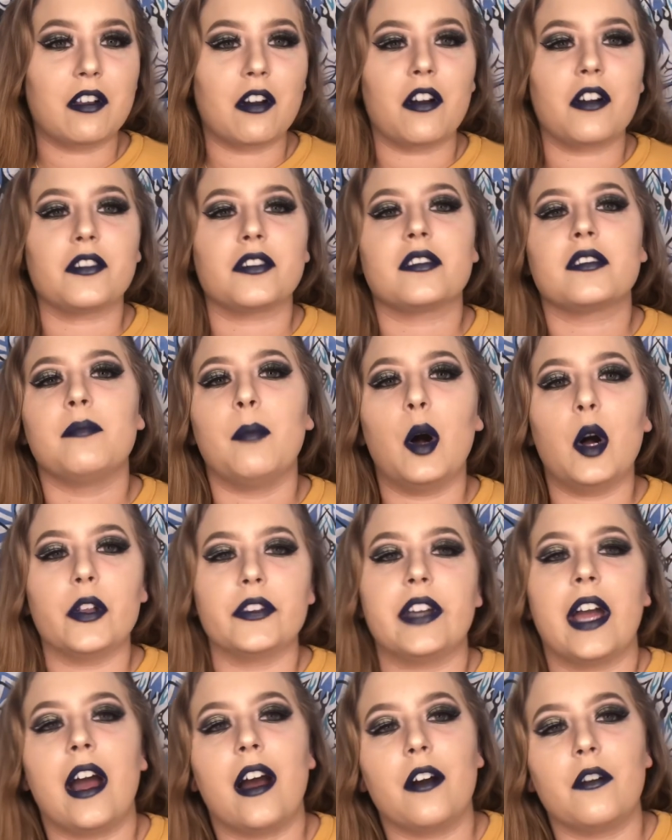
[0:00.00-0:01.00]
that our
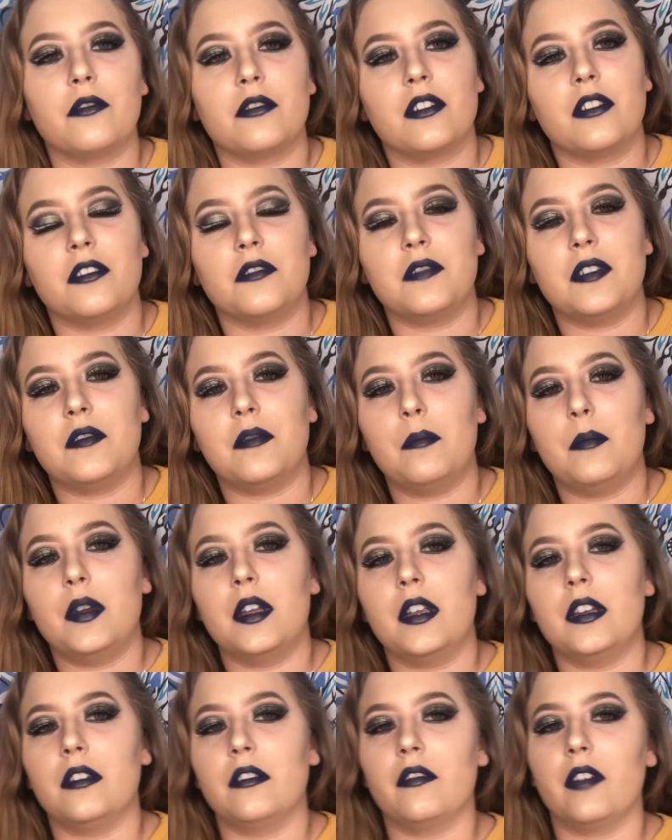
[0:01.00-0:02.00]
small town could have even
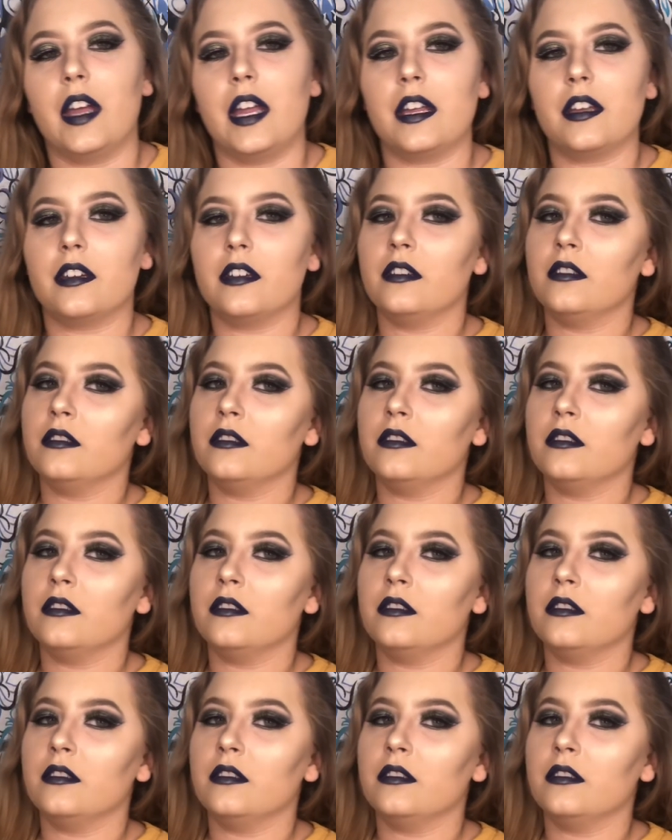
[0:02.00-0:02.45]
been, I